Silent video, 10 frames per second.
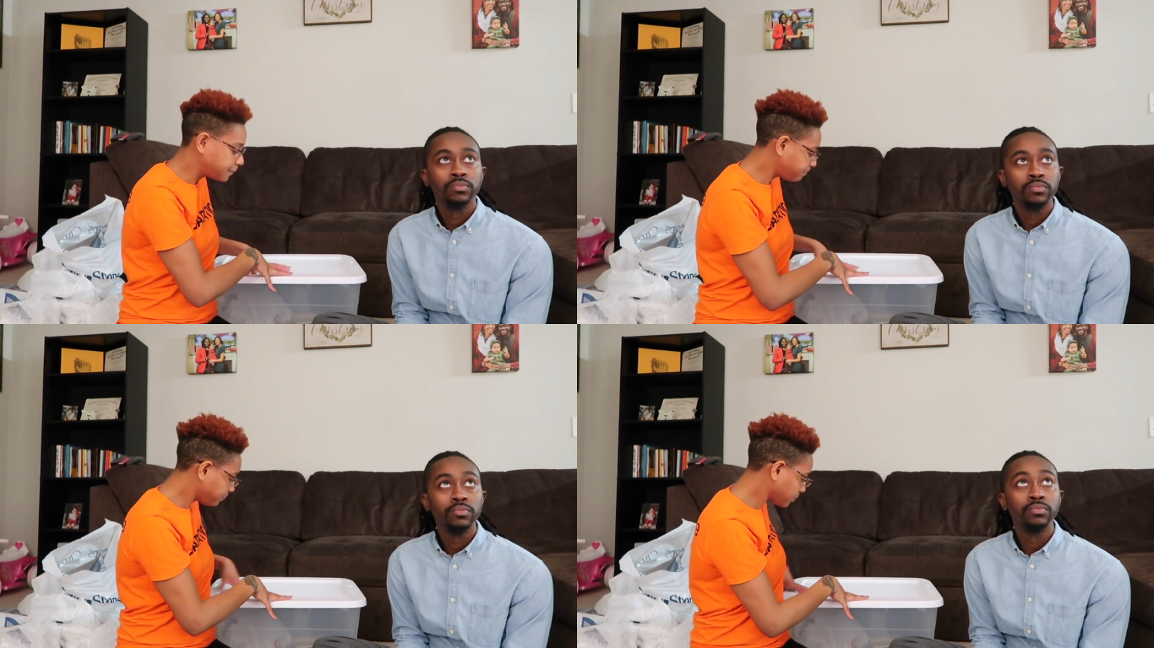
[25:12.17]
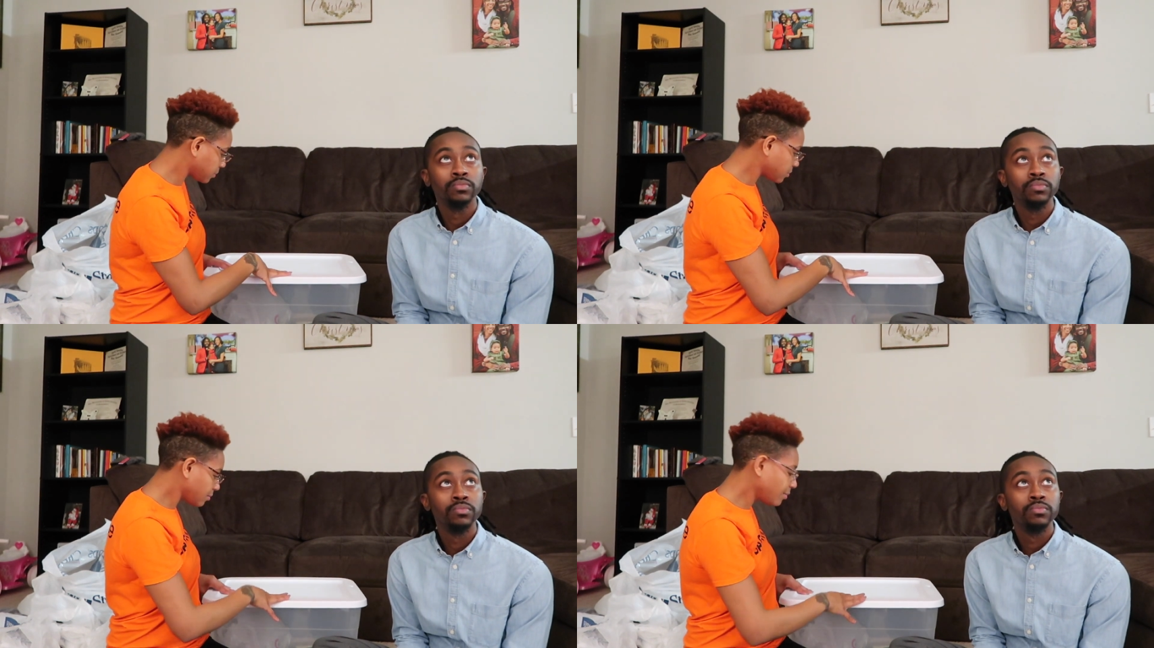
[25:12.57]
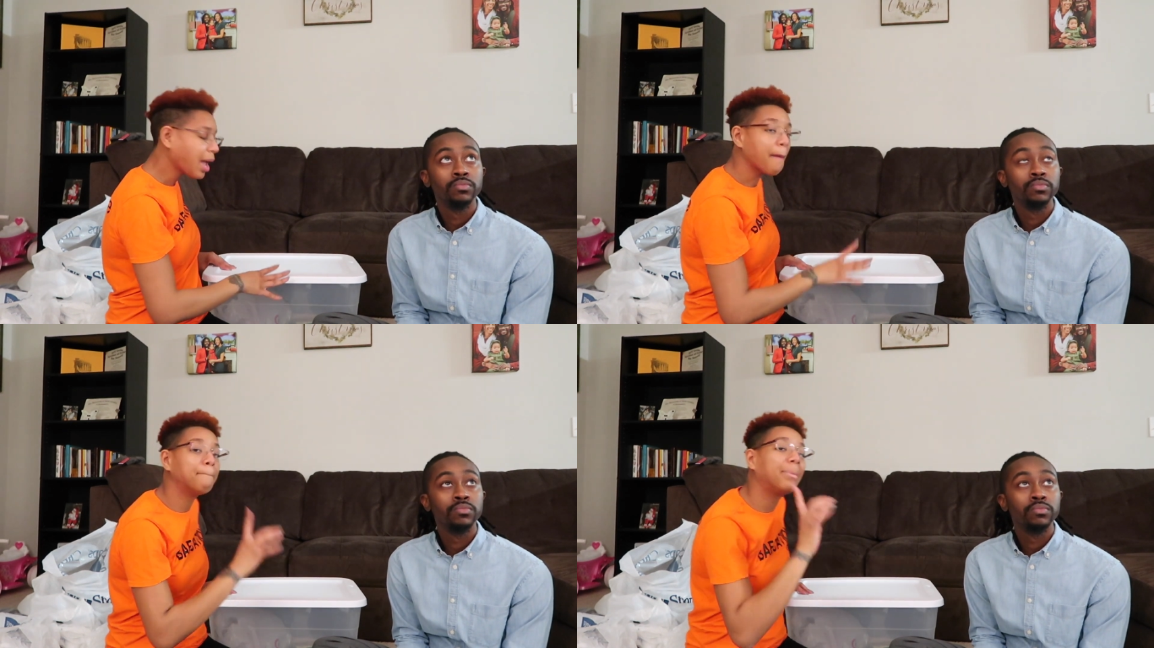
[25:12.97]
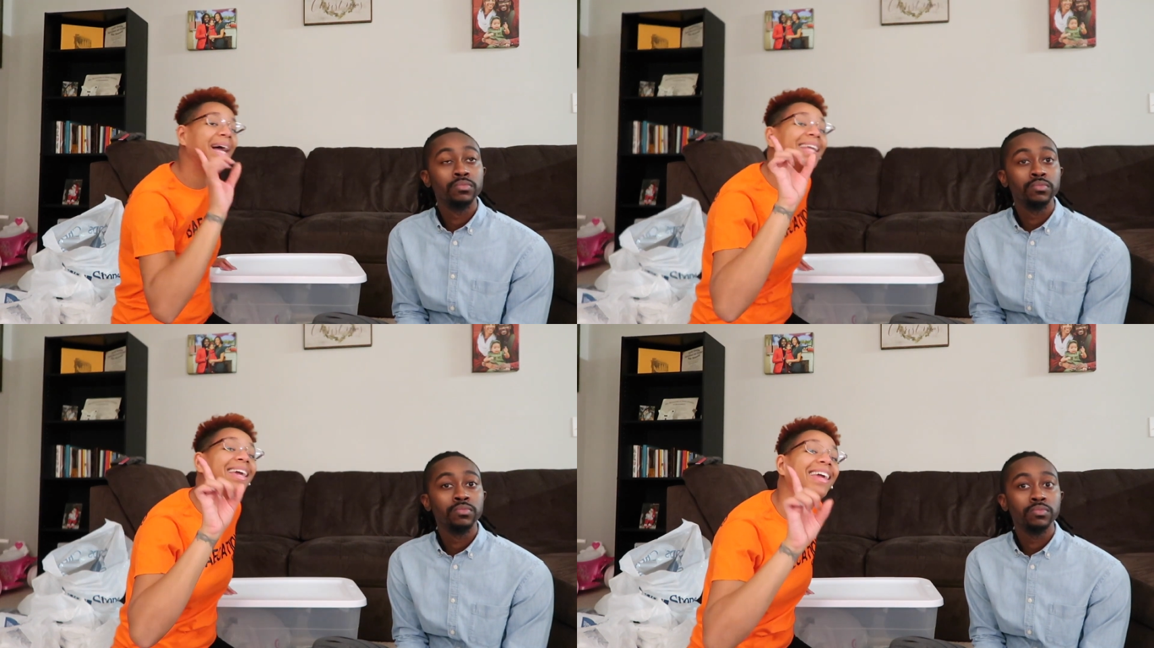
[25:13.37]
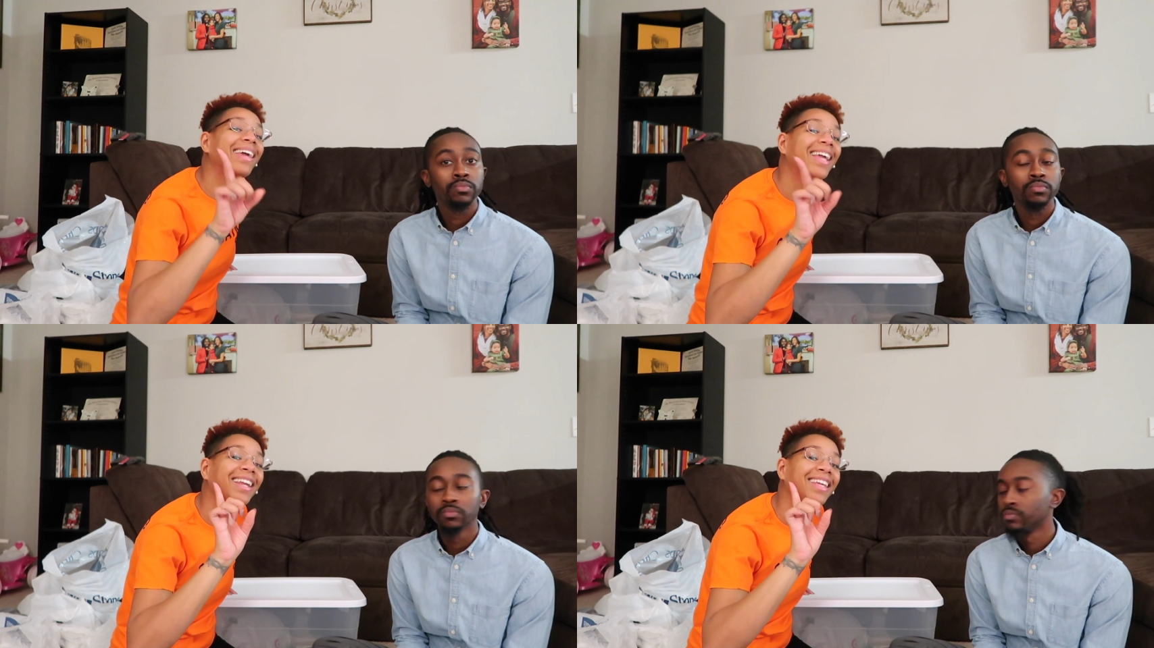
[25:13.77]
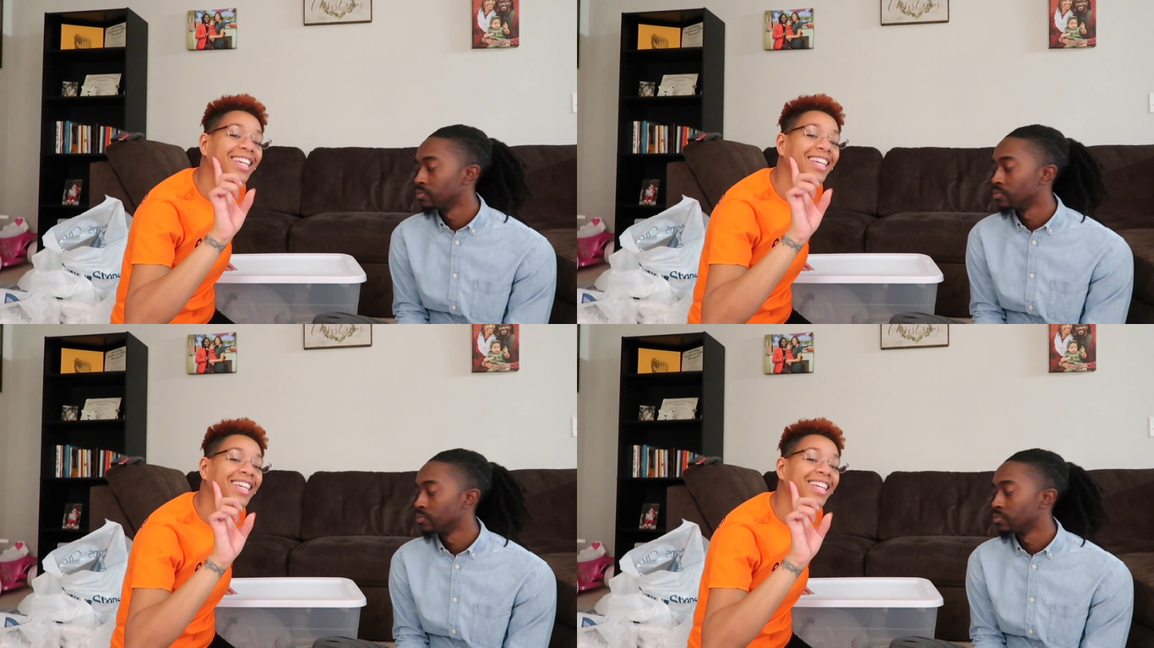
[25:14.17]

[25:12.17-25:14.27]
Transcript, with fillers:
Speaker 1: Mm -hmm. But in